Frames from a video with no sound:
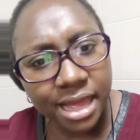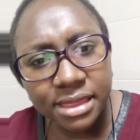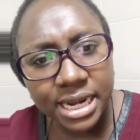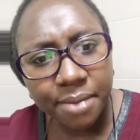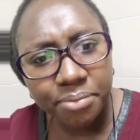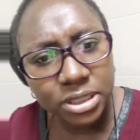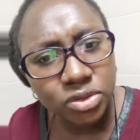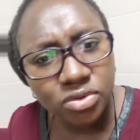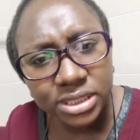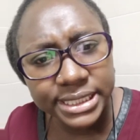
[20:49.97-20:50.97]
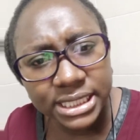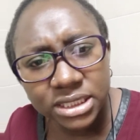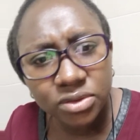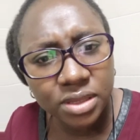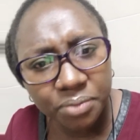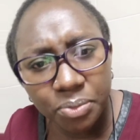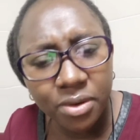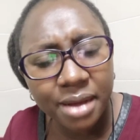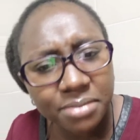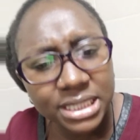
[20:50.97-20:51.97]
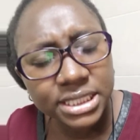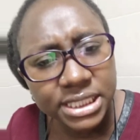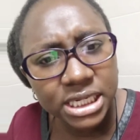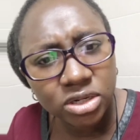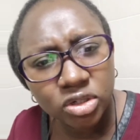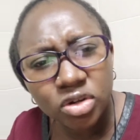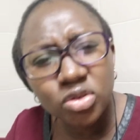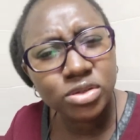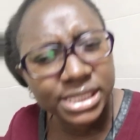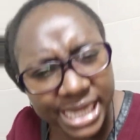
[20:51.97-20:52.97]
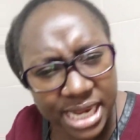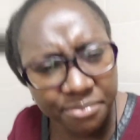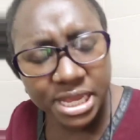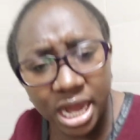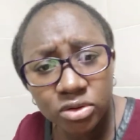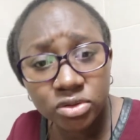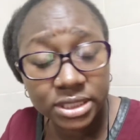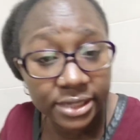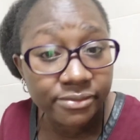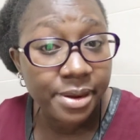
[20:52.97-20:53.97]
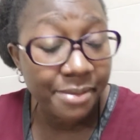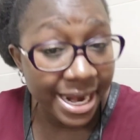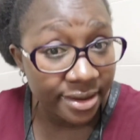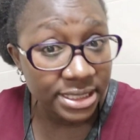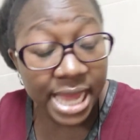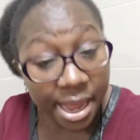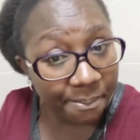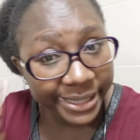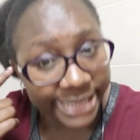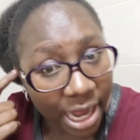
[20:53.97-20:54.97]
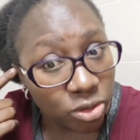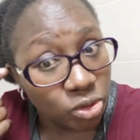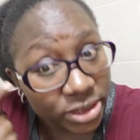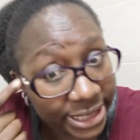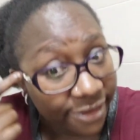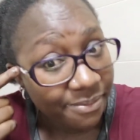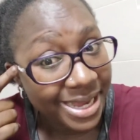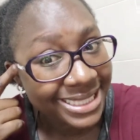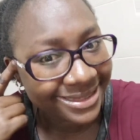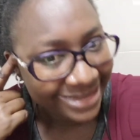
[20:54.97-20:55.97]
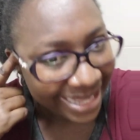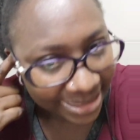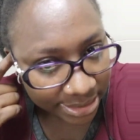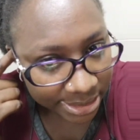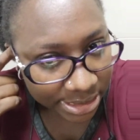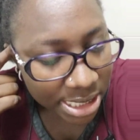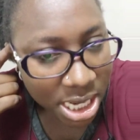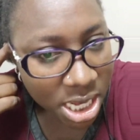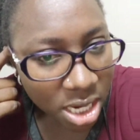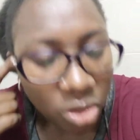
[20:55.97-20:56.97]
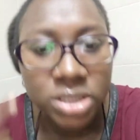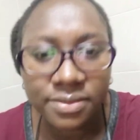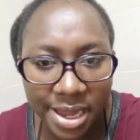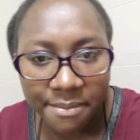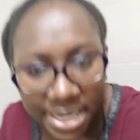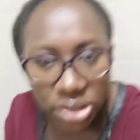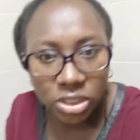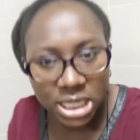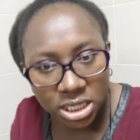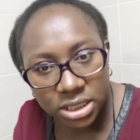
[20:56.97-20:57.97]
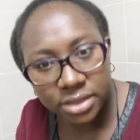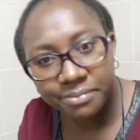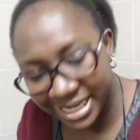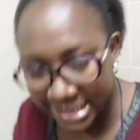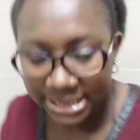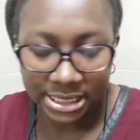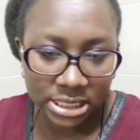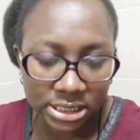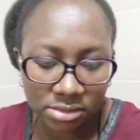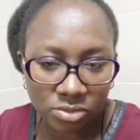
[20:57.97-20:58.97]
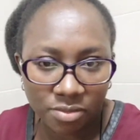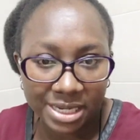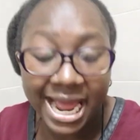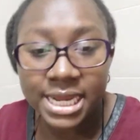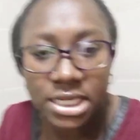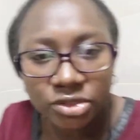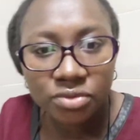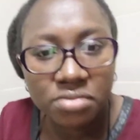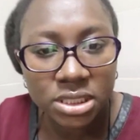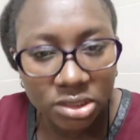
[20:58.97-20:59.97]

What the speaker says: a therapist who deals with people who have been cheated on, not to tell me how to save my marriage, but how to save my sanity. Because my mental health matters at this moment. I need to be